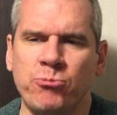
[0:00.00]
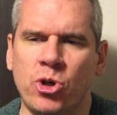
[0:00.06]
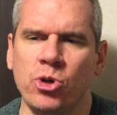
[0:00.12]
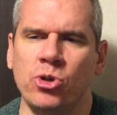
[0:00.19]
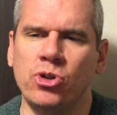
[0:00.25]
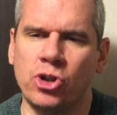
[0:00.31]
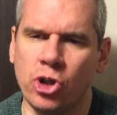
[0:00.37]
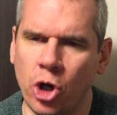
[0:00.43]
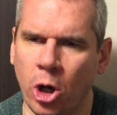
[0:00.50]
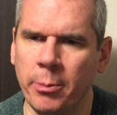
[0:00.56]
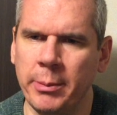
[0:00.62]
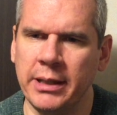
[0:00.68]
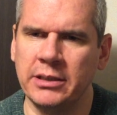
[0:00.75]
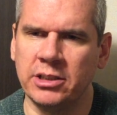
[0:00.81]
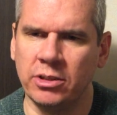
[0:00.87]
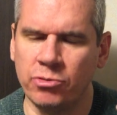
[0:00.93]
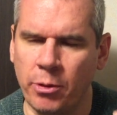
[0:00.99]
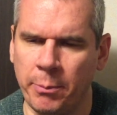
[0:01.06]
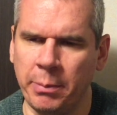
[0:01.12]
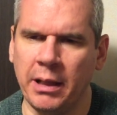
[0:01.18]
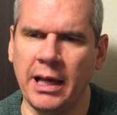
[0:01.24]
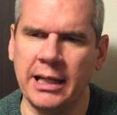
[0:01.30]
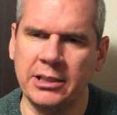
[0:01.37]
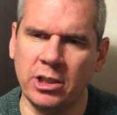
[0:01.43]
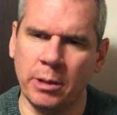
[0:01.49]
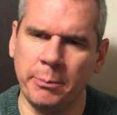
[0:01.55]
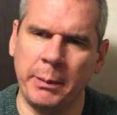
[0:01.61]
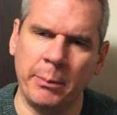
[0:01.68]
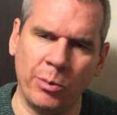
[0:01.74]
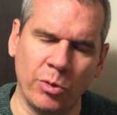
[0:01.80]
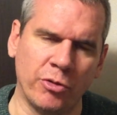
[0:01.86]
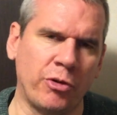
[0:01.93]
good comments in reply to the
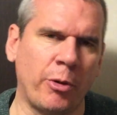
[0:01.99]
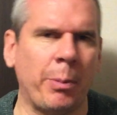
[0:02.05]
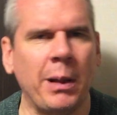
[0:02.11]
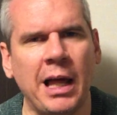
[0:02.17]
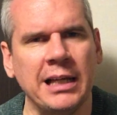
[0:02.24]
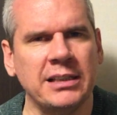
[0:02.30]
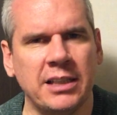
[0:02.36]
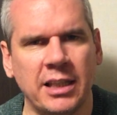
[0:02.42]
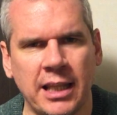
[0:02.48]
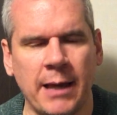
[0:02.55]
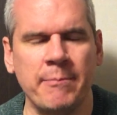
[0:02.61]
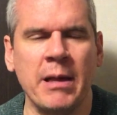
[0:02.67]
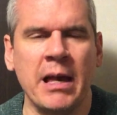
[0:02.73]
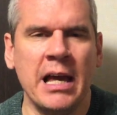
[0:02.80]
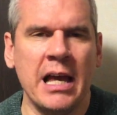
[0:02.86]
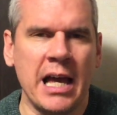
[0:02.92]
people who have replied to them.